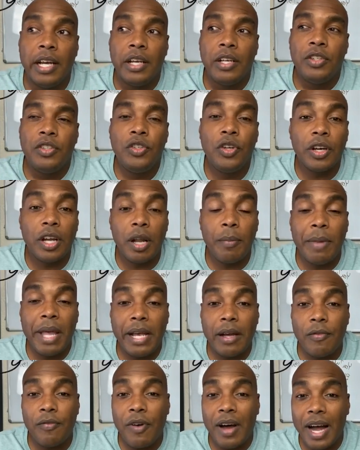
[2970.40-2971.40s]
You're going to make
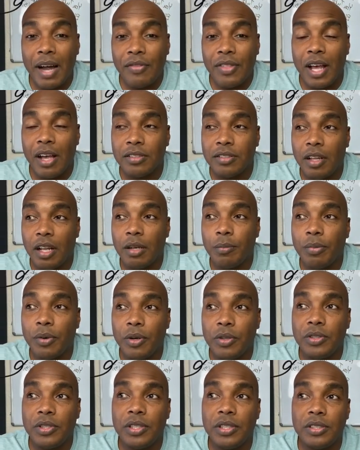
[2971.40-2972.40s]
a five thousand dollar
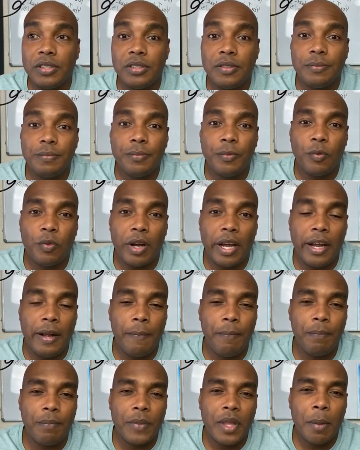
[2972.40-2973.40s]
purchase, right?
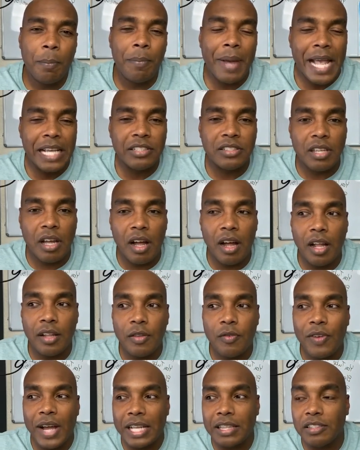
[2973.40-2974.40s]
Based on the
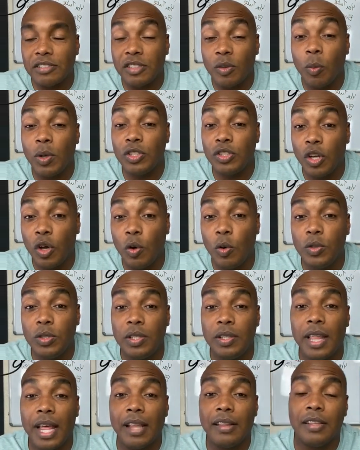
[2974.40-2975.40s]
fact that someone told you
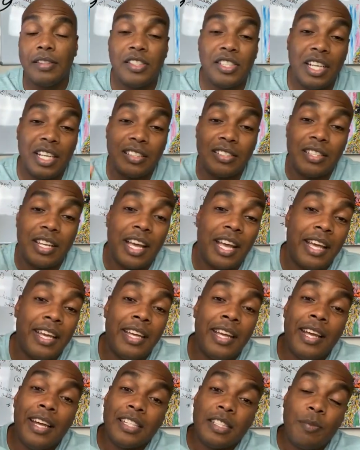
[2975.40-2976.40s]
that the GSA
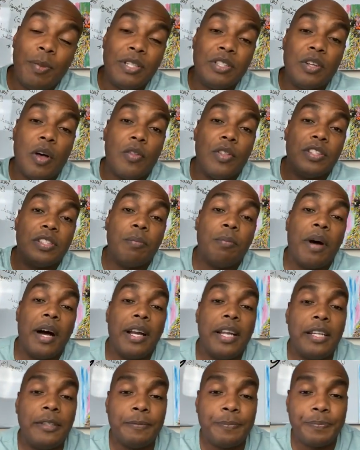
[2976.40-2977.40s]
spends all this
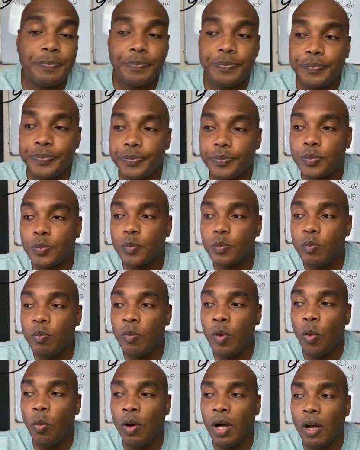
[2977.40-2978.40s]
money.
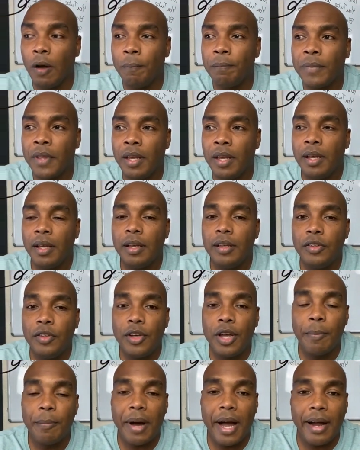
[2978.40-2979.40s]
Well, you
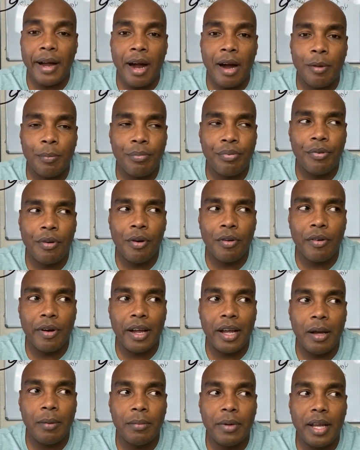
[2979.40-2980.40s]
can buy our
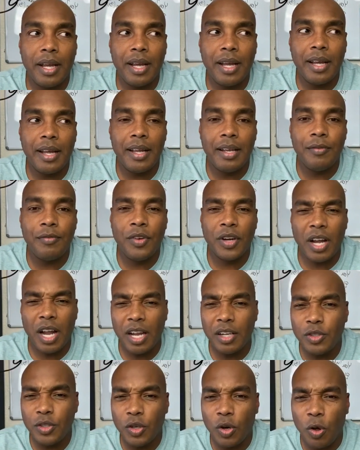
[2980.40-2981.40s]
program and figure out how
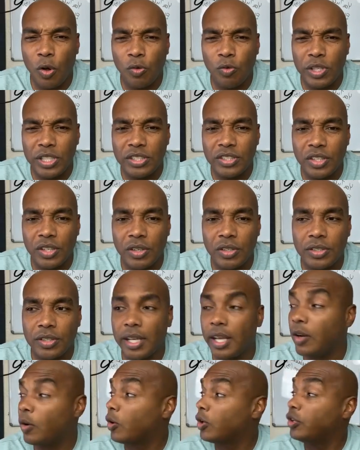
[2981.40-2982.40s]
to do your own research,
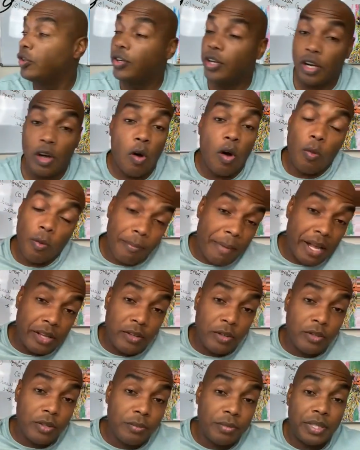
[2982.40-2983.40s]
and or you could go on my
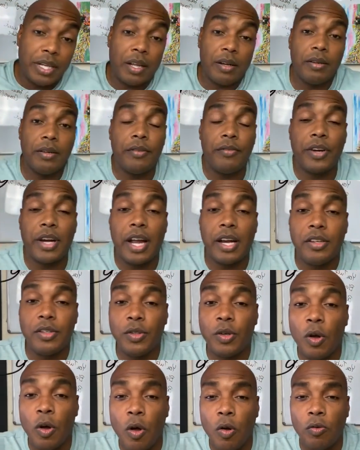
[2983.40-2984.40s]
YouTube channel and figure out how to do
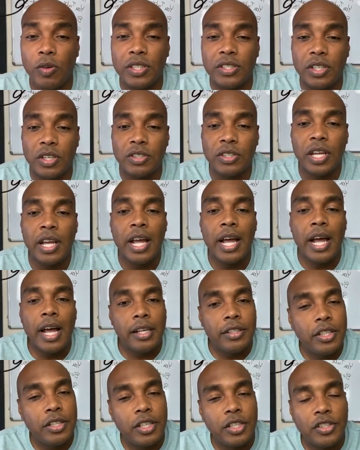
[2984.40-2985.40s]
your own research
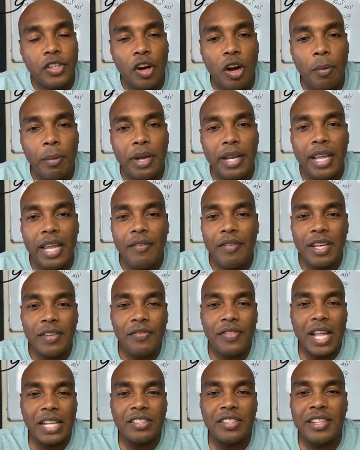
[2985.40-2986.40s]
to determine even if
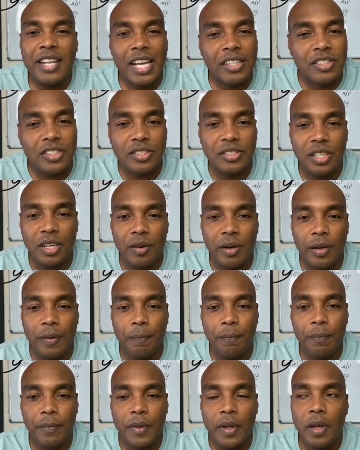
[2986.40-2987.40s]
that's necessary.
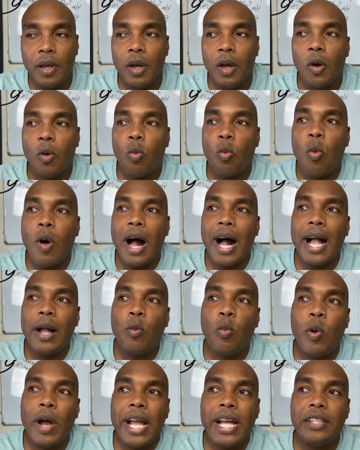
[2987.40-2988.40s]
Why
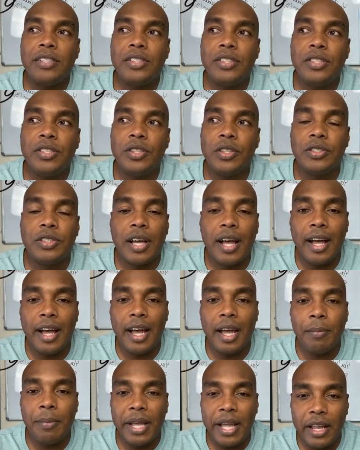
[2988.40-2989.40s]
waste your
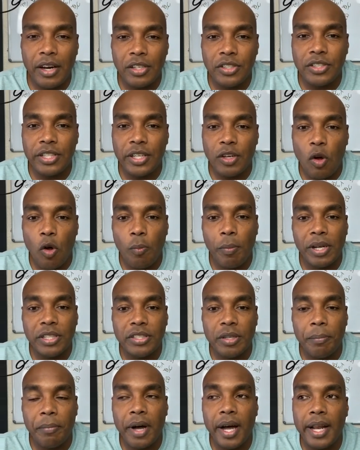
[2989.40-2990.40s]
time, energy, and a whole bunch
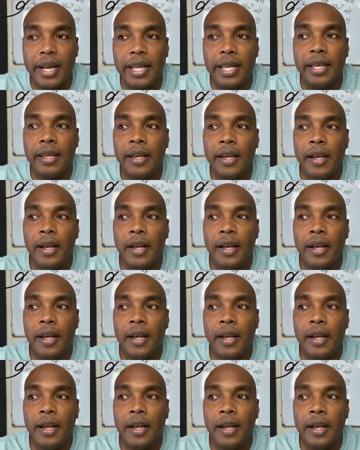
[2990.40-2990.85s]
of money